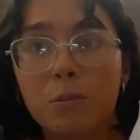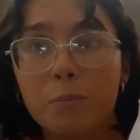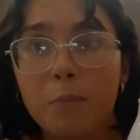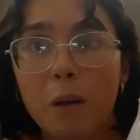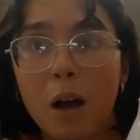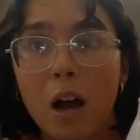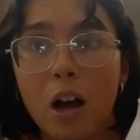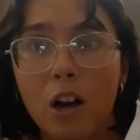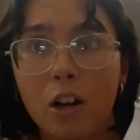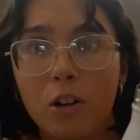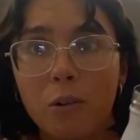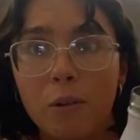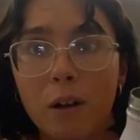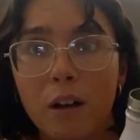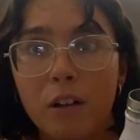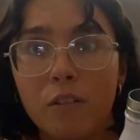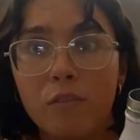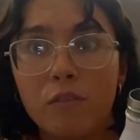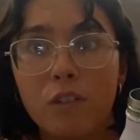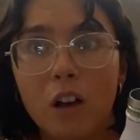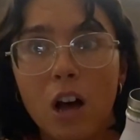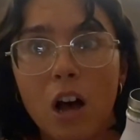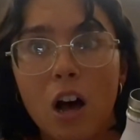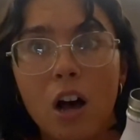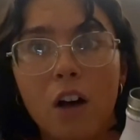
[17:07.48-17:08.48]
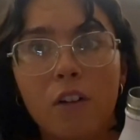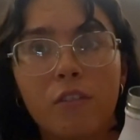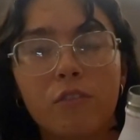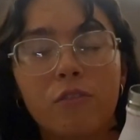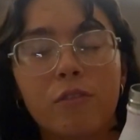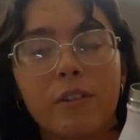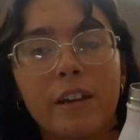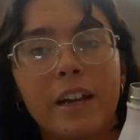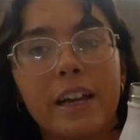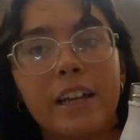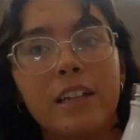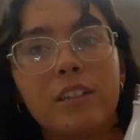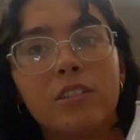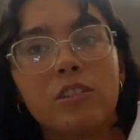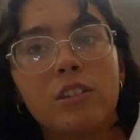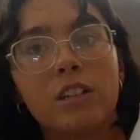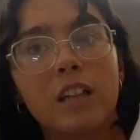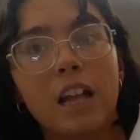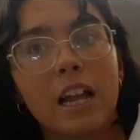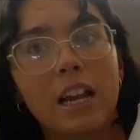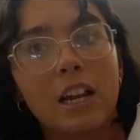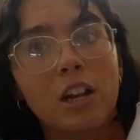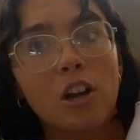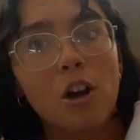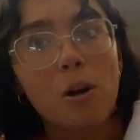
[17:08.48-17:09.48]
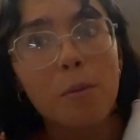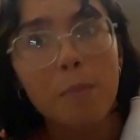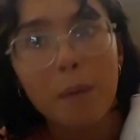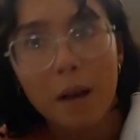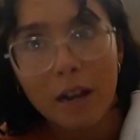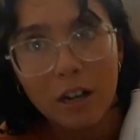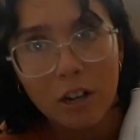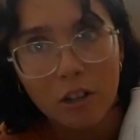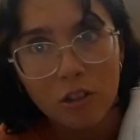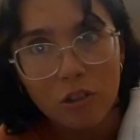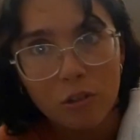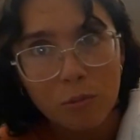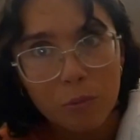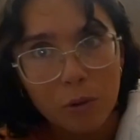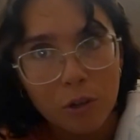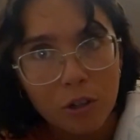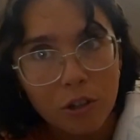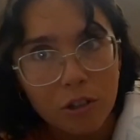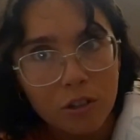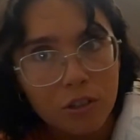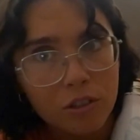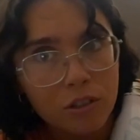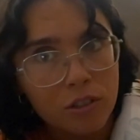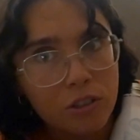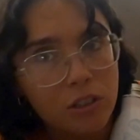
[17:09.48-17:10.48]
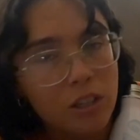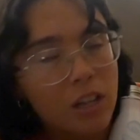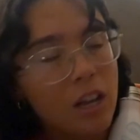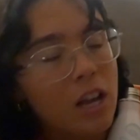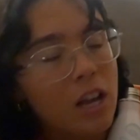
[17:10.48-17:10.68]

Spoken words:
Park Güell for 3:30, so then I got back on the bus.